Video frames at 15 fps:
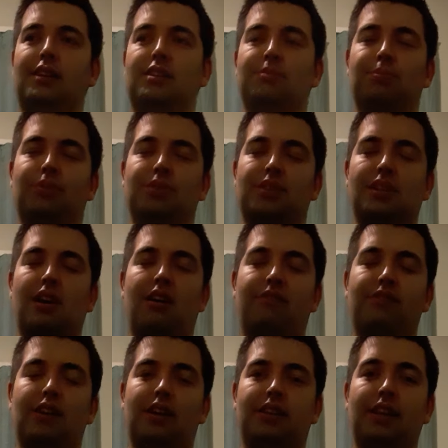I suppose an
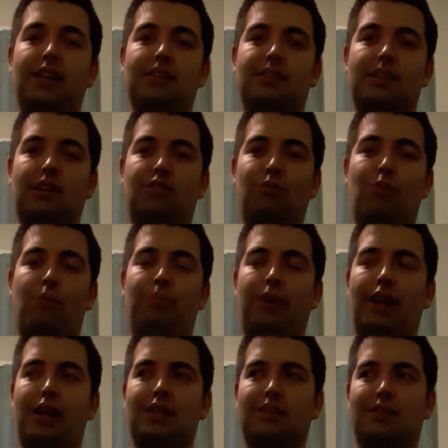awful lot of things to come up
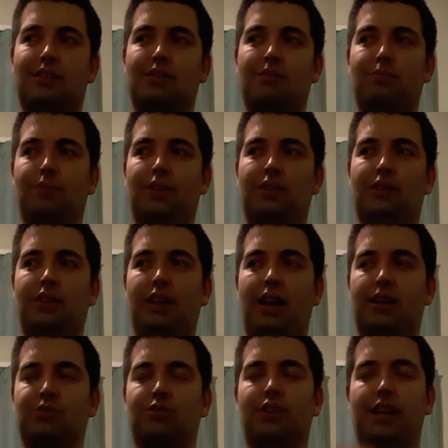against with the
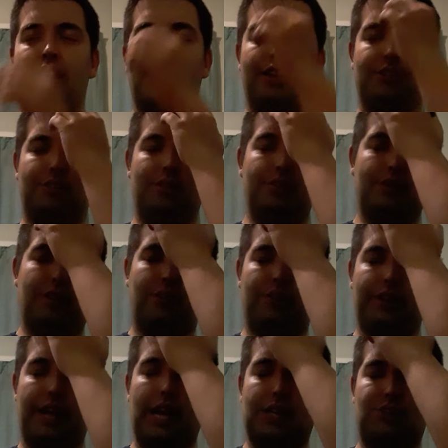extra aid or
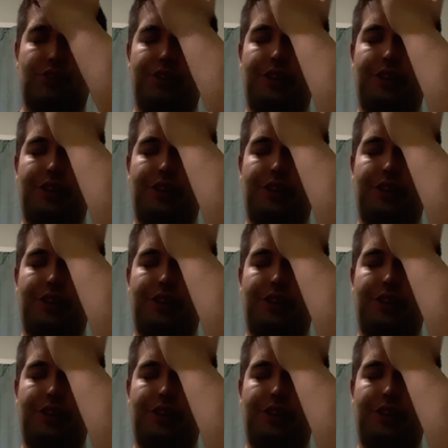the extra